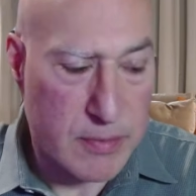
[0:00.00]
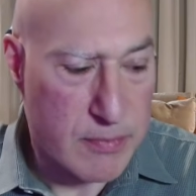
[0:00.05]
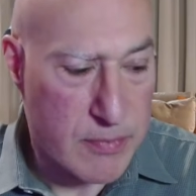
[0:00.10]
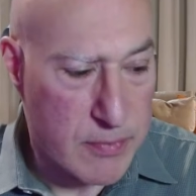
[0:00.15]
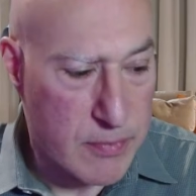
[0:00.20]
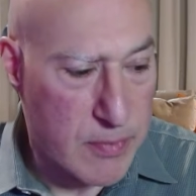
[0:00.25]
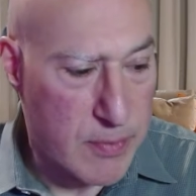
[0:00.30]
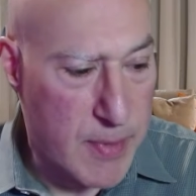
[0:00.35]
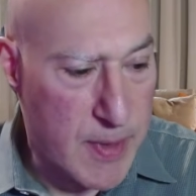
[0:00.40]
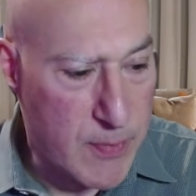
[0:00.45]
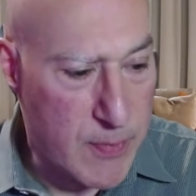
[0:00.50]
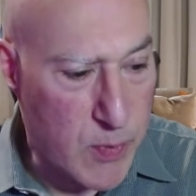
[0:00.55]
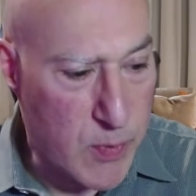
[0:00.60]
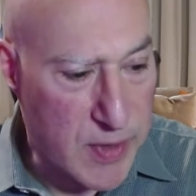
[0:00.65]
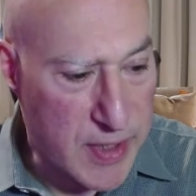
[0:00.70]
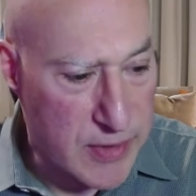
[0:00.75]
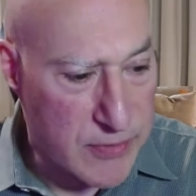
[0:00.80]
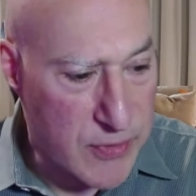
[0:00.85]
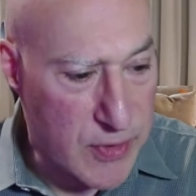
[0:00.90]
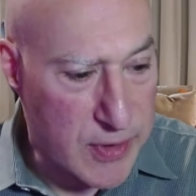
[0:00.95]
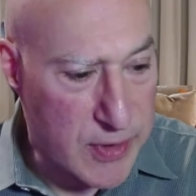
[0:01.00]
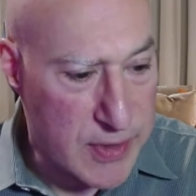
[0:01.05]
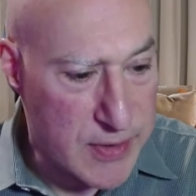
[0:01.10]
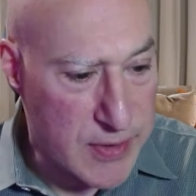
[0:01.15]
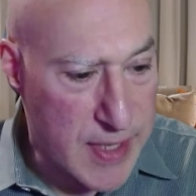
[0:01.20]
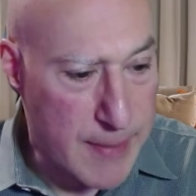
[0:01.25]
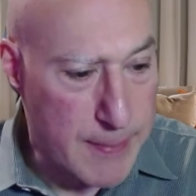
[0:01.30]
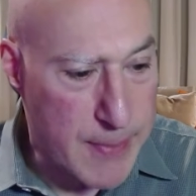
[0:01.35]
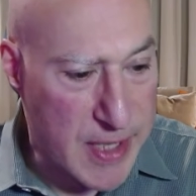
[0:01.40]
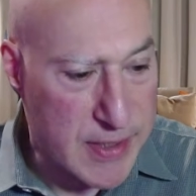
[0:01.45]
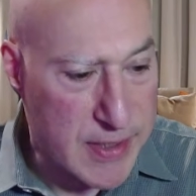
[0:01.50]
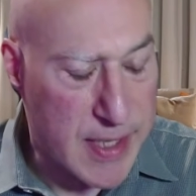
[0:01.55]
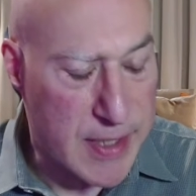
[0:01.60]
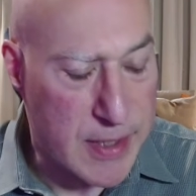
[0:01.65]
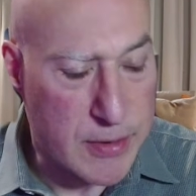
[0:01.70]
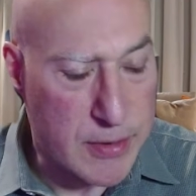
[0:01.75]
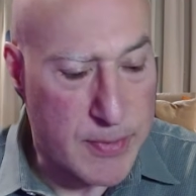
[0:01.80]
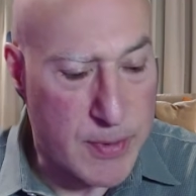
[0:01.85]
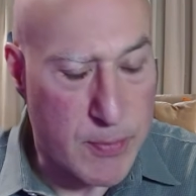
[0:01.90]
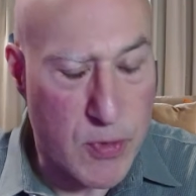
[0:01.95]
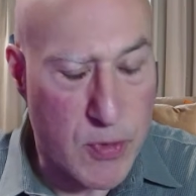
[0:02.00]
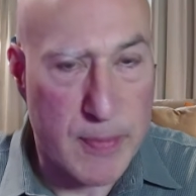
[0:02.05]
Maybe we'll talk about that a little bit more.